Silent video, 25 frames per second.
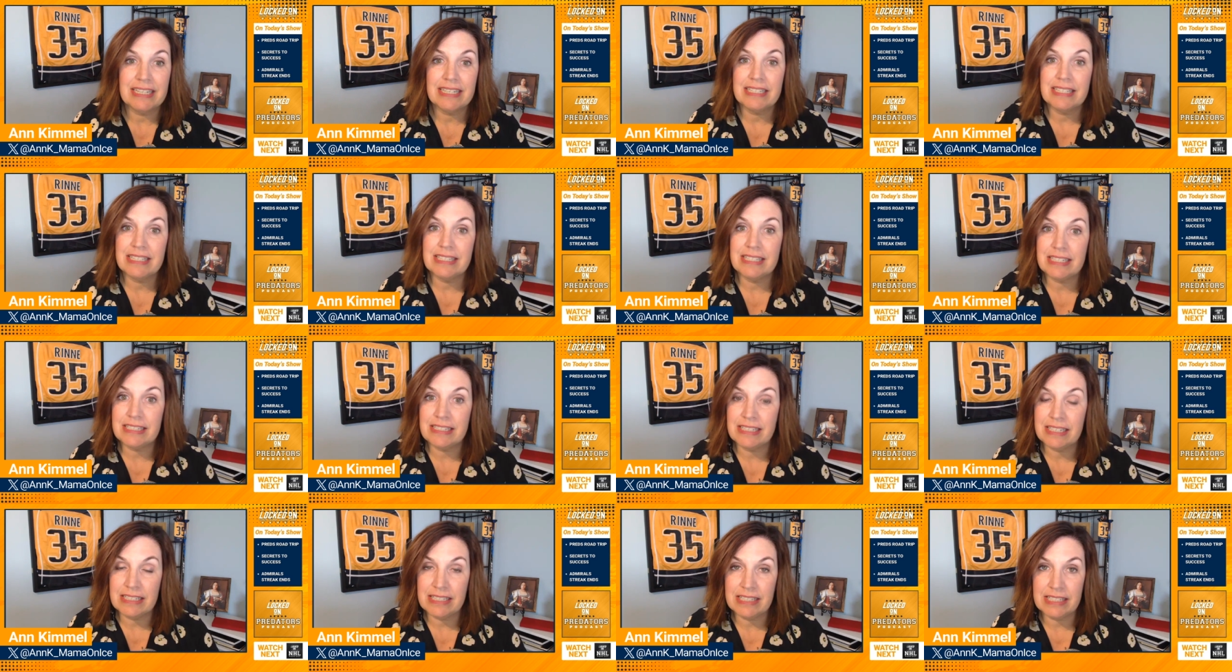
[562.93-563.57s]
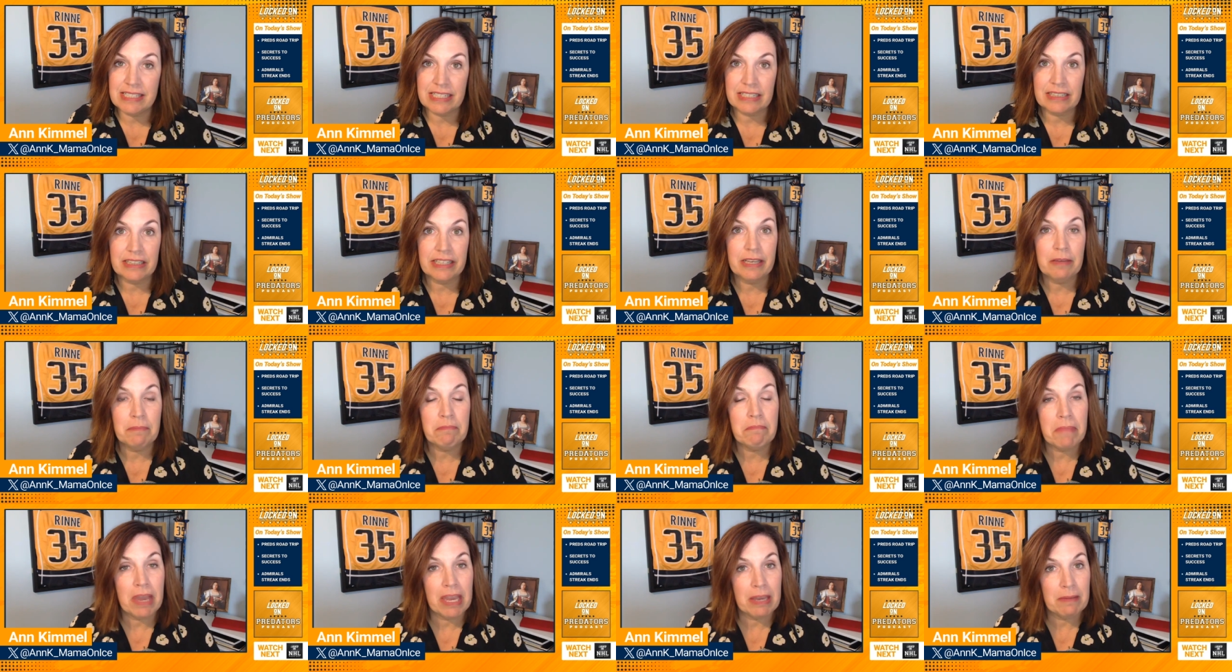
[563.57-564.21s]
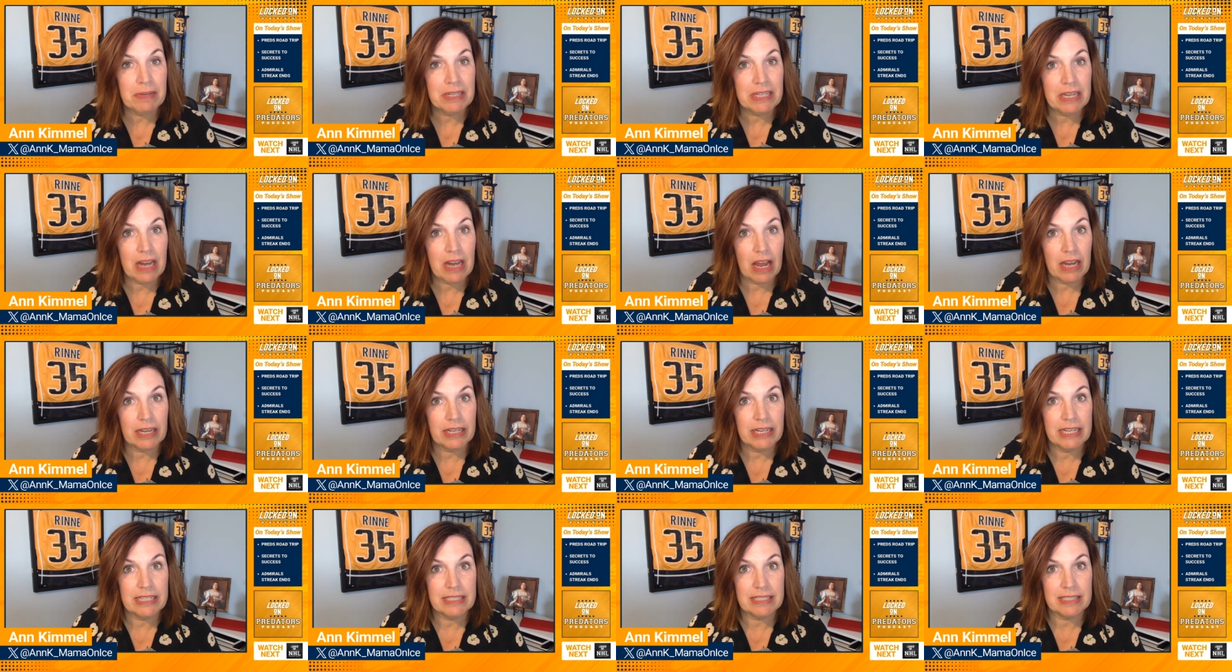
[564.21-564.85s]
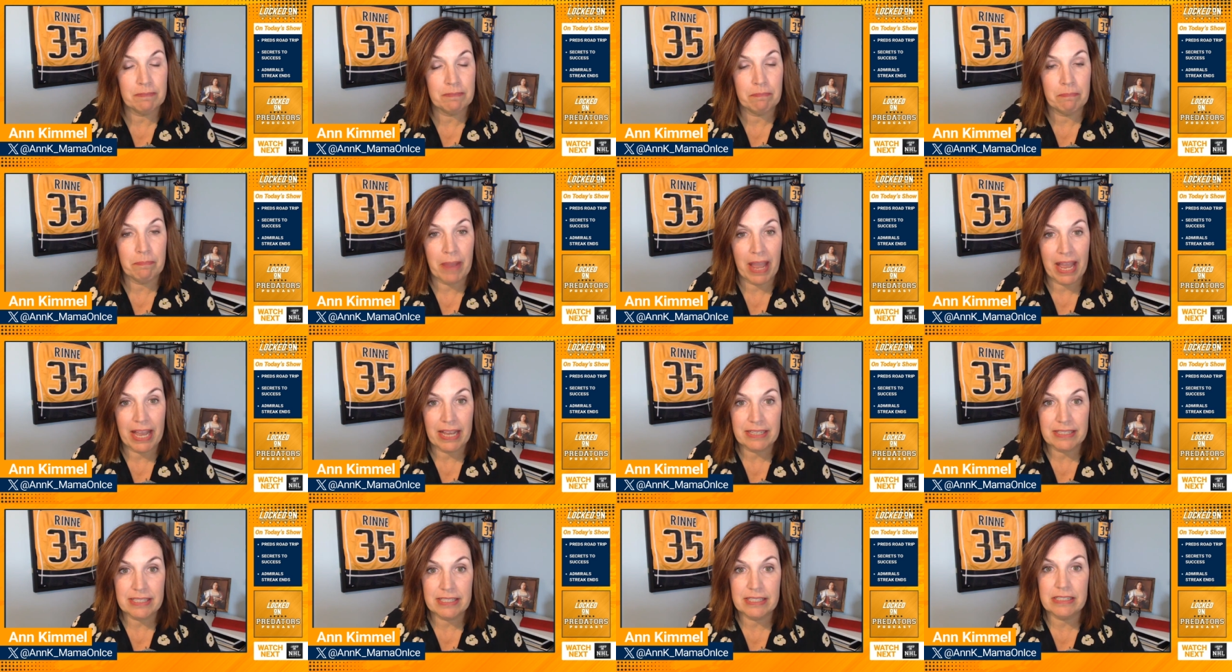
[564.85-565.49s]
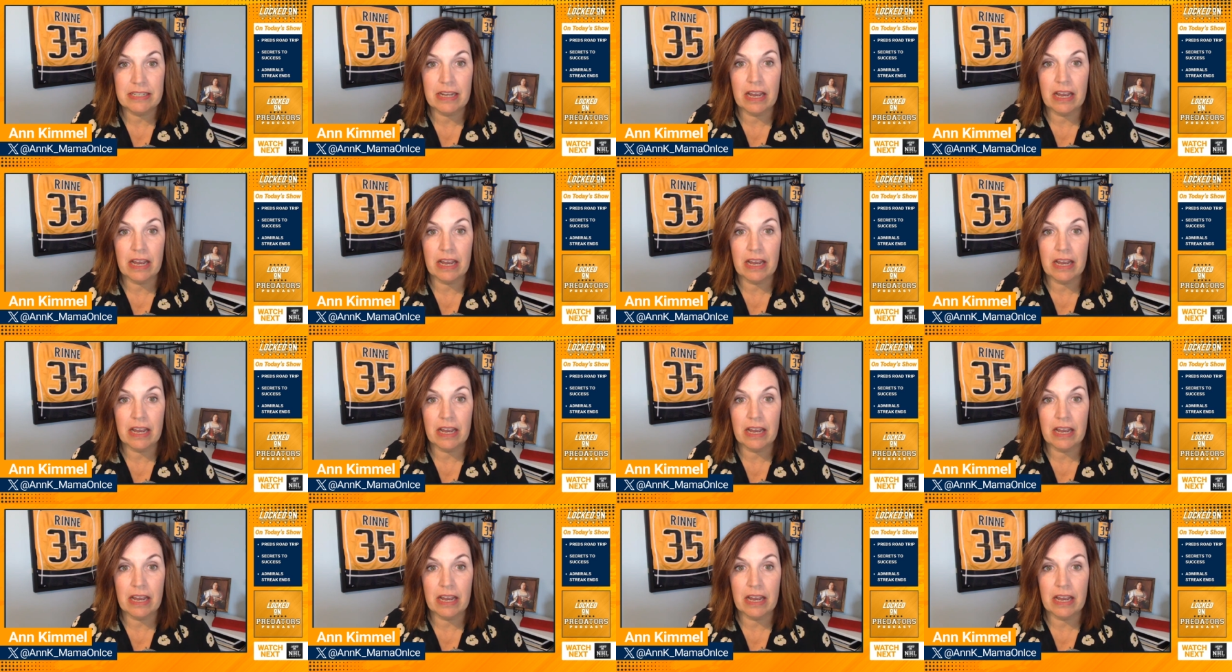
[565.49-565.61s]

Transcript: statistically, maybe not his best.